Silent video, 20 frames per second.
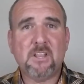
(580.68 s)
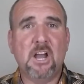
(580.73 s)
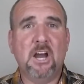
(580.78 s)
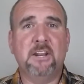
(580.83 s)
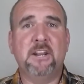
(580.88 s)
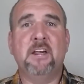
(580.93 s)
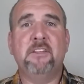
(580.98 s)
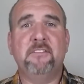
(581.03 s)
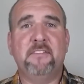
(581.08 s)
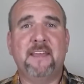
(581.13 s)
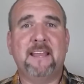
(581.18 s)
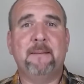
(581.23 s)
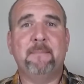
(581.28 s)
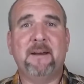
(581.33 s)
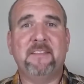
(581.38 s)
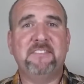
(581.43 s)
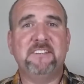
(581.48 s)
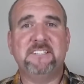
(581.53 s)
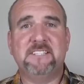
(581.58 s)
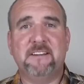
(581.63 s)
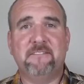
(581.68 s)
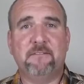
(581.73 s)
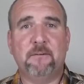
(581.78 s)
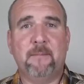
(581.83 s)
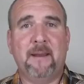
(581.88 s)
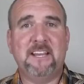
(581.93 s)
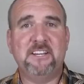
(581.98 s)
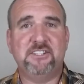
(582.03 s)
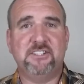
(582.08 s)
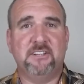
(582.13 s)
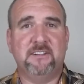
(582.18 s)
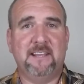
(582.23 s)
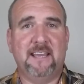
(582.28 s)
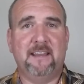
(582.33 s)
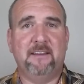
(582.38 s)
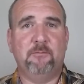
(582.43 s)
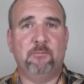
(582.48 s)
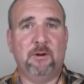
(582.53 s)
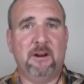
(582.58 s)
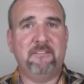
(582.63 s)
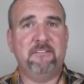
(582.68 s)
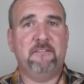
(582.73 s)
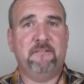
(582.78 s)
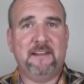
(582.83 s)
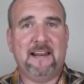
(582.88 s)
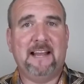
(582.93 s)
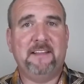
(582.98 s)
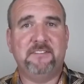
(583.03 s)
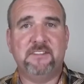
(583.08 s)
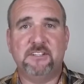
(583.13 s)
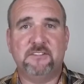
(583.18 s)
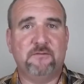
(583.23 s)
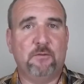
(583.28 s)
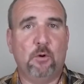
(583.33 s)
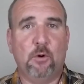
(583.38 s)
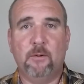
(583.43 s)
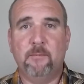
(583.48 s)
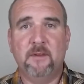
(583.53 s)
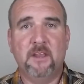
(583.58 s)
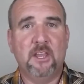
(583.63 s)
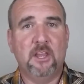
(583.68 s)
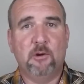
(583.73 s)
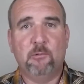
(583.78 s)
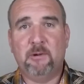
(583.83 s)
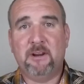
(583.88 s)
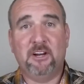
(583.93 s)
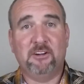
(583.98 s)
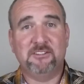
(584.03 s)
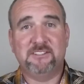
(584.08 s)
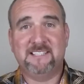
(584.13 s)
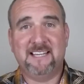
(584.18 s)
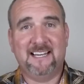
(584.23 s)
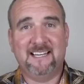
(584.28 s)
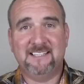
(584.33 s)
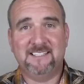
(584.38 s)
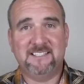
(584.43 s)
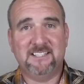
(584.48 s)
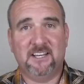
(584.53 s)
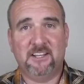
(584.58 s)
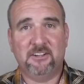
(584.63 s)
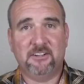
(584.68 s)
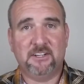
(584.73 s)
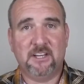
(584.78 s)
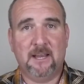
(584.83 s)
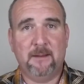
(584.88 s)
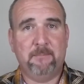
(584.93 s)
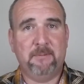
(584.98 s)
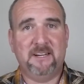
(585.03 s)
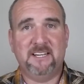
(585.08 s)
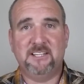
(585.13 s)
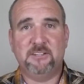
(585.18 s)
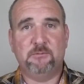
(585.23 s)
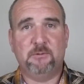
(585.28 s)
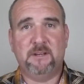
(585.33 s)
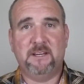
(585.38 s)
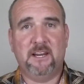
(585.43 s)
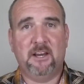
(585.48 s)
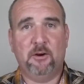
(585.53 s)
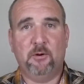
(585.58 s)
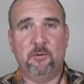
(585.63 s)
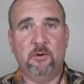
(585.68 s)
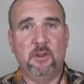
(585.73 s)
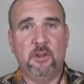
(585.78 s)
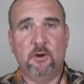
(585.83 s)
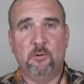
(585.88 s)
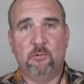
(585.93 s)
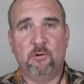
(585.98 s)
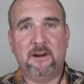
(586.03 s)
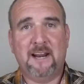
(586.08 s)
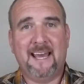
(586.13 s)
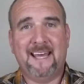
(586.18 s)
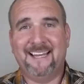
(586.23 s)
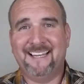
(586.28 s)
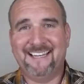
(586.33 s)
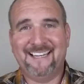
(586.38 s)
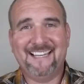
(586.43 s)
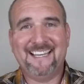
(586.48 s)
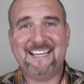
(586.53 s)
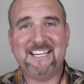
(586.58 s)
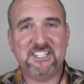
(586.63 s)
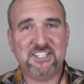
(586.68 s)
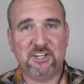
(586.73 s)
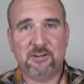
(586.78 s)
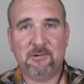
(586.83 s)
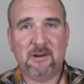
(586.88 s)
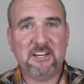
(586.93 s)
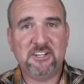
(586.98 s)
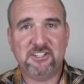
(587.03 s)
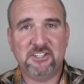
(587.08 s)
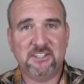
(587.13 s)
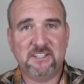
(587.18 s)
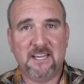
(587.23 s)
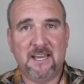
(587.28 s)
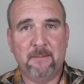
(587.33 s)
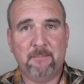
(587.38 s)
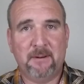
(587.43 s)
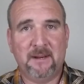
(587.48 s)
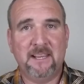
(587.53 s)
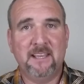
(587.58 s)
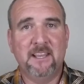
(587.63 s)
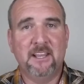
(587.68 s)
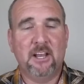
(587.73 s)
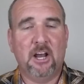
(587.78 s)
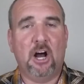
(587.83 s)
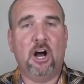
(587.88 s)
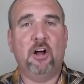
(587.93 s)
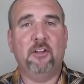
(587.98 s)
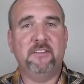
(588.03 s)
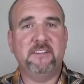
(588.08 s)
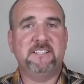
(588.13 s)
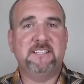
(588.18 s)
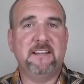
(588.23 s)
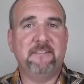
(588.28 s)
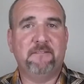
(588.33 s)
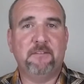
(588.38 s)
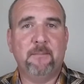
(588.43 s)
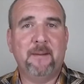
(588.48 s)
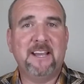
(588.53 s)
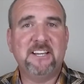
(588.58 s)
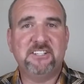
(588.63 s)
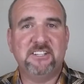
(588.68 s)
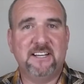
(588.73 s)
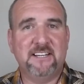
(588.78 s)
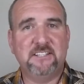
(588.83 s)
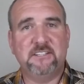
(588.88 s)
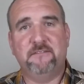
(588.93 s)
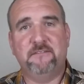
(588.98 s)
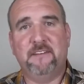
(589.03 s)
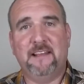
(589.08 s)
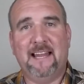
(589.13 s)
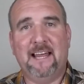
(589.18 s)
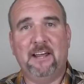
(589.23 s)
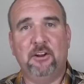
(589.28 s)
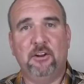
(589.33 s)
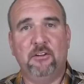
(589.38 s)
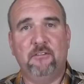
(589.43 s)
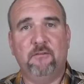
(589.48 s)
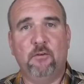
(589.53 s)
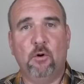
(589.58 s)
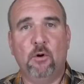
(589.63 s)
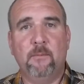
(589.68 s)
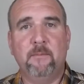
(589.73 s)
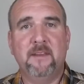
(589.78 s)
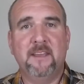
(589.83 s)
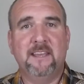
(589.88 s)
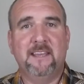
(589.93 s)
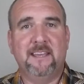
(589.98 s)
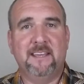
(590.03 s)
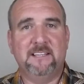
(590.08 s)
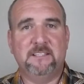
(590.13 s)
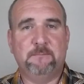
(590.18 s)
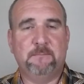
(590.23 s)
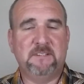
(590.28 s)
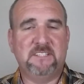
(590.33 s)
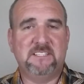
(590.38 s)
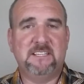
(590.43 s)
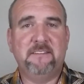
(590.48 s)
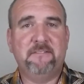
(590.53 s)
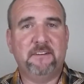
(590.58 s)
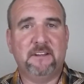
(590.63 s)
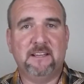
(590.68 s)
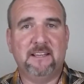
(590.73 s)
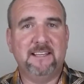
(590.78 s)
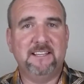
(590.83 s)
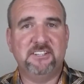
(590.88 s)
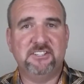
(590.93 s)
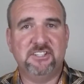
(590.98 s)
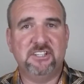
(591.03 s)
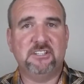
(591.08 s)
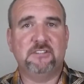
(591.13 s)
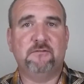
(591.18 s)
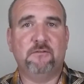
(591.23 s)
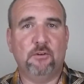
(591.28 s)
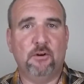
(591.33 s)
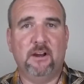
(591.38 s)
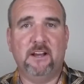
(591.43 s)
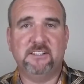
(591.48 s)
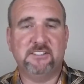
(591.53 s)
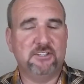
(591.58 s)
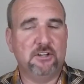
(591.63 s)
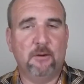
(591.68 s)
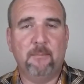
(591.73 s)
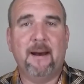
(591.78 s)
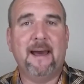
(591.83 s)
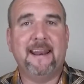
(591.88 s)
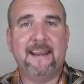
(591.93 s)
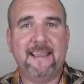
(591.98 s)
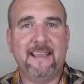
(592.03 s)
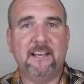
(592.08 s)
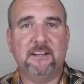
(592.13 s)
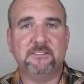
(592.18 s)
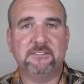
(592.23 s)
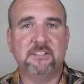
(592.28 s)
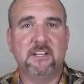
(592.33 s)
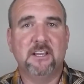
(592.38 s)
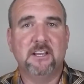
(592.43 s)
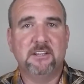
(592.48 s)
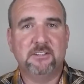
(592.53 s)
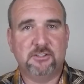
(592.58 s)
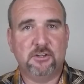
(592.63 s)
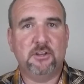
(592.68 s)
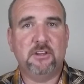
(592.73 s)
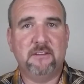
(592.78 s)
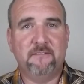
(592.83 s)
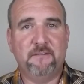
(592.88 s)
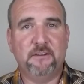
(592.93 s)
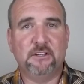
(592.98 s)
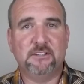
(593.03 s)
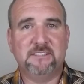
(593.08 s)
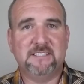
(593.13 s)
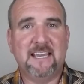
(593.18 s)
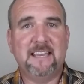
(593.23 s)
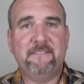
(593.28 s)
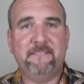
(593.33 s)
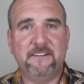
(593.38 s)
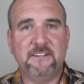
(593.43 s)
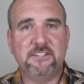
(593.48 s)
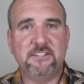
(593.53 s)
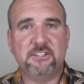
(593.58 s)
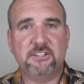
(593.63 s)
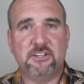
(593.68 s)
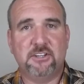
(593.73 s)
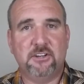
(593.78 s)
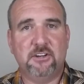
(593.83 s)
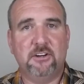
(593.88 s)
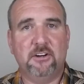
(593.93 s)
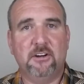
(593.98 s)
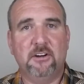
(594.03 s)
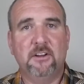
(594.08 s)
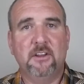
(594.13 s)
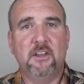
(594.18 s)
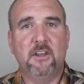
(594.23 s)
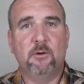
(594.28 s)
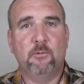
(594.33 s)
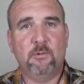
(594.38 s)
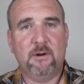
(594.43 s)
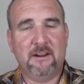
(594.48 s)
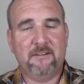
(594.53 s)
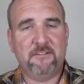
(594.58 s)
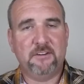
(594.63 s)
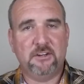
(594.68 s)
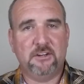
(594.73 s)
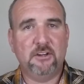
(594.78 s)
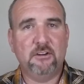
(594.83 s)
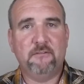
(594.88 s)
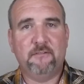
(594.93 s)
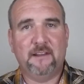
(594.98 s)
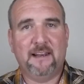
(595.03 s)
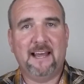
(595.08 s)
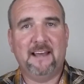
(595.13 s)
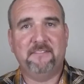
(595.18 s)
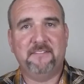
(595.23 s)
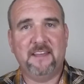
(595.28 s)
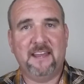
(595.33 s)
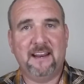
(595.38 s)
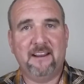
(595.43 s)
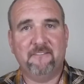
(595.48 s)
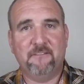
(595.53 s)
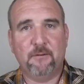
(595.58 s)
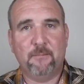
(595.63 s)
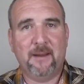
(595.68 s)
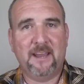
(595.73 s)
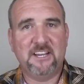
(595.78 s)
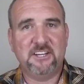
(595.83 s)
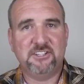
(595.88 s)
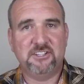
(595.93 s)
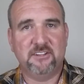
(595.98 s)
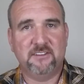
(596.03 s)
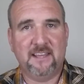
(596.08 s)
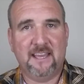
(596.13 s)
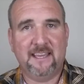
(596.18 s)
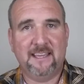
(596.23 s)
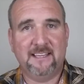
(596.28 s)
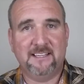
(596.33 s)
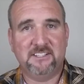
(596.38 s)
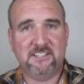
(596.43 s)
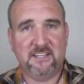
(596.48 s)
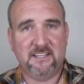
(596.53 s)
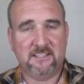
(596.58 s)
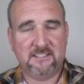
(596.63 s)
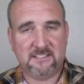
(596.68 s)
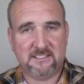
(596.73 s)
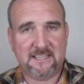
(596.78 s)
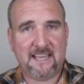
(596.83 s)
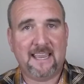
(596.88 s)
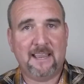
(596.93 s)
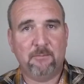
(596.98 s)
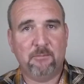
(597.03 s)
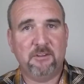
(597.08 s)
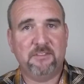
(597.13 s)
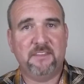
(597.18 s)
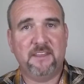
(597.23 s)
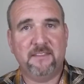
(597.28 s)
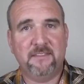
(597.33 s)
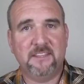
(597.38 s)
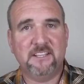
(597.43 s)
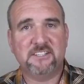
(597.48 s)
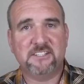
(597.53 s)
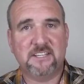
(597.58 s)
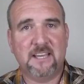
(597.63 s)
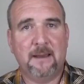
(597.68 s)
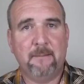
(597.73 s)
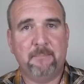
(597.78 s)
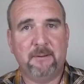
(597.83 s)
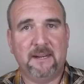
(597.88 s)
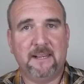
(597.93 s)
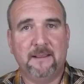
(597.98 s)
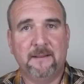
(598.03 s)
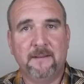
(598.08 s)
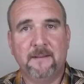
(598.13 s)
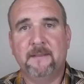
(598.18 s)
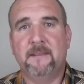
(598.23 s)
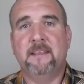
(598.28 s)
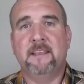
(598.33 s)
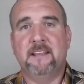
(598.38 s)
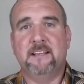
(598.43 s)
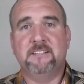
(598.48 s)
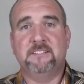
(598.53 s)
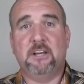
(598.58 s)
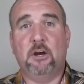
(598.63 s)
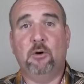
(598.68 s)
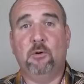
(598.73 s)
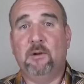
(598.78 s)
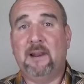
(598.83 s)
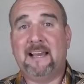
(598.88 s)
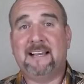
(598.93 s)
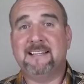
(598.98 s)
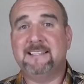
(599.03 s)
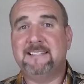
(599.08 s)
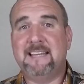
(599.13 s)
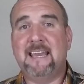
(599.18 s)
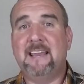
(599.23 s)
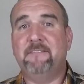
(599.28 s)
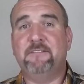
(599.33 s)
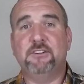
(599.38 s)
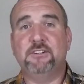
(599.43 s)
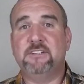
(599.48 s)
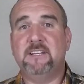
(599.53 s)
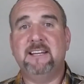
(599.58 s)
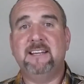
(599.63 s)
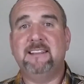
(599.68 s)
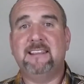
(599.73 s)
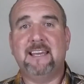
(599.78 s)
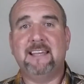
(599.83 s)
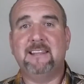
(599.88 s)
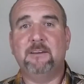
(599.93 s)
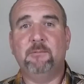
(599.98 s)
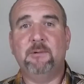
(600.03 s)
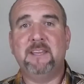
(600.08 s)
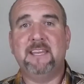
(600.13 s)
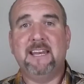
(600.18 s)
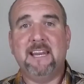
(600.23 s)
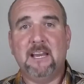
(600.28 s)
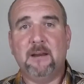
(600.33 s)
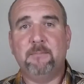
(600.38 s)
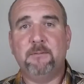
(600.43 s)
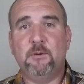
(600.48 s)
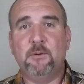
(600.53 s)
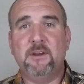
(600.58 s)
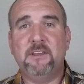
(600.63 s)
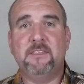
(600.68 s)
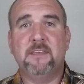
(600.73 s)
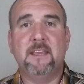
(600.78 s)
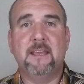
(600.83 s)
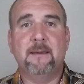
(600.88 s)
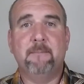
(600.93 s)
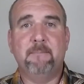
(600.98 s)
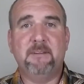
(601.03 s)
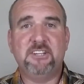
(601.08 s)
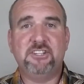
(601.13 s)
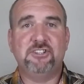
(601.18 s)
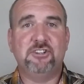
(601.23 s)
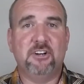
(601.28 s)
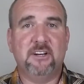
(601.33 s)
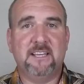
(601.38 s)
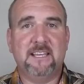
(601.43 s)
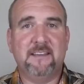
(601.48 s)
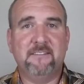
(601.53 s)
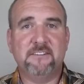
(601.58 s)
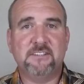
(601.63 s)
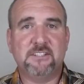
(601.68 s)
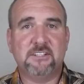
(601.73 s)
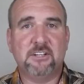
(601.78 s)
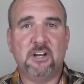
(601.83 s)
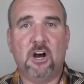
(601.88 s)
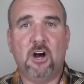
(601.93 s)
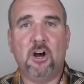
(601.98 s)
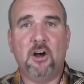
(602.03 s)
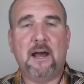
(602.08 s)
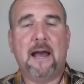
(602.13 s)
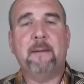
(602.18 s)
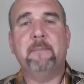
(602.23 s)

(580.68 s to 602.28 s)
Another thing about this information, that whenever you fill out this form, we don't sell it to other companies. We're not a lead generation company. All this information that you fill out on the form is specifically just for us, nobody else. So you can feel safe and secure whenever you do fill out that information, that it's staying within this company. So like I say, if there's anything that we can help you with, be sure to give us a call.